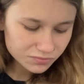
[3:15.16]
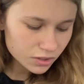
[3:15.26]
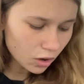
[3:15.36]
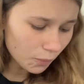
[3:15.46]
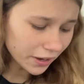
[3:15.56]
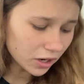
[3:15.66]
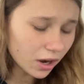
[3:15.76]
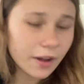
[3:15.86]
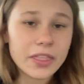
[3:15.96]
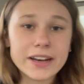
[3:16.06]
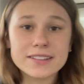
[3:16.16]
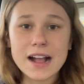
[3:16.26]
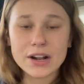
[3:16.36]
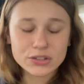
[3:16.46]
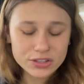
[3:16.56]
Oh my god, that is
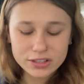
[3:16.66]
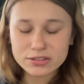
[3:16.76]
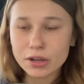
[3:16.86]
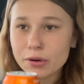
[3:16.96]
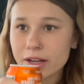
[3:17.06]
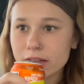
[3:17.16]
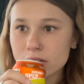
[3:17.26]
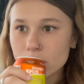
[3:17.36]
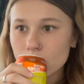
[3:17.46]
actually so good.